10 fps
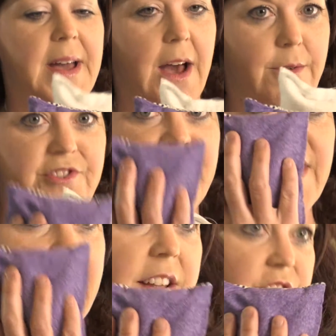pouch
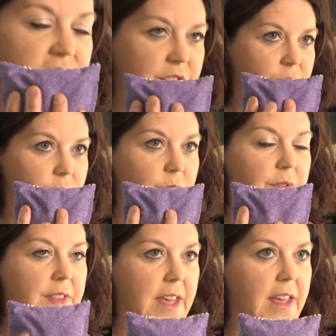into
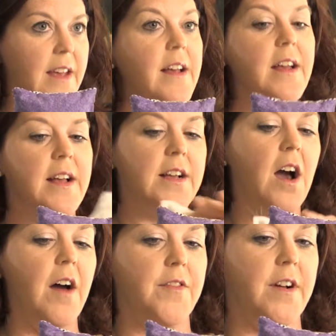the
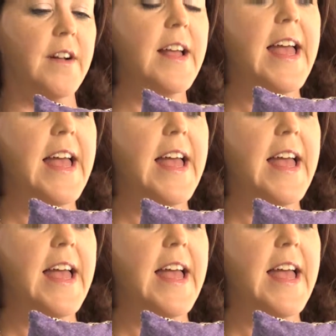cover,